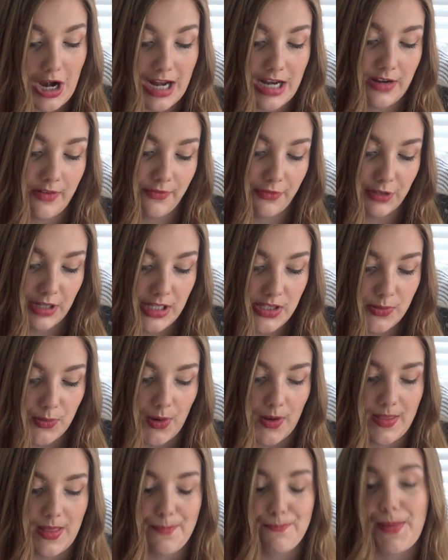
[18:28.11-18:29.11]
had for
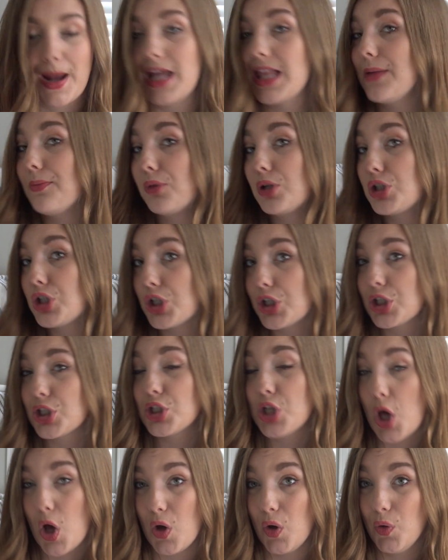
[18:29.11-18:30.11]
Israel. And then Balaam
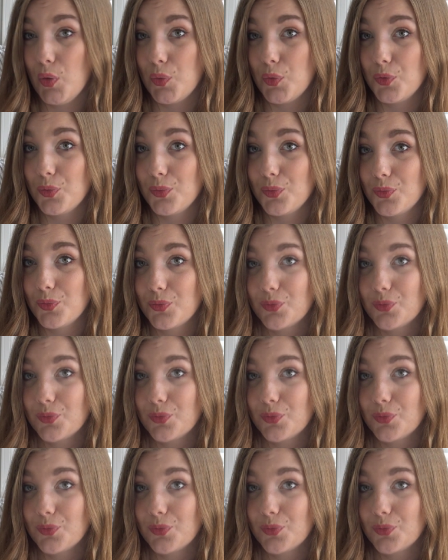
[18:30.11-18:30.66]
returned home.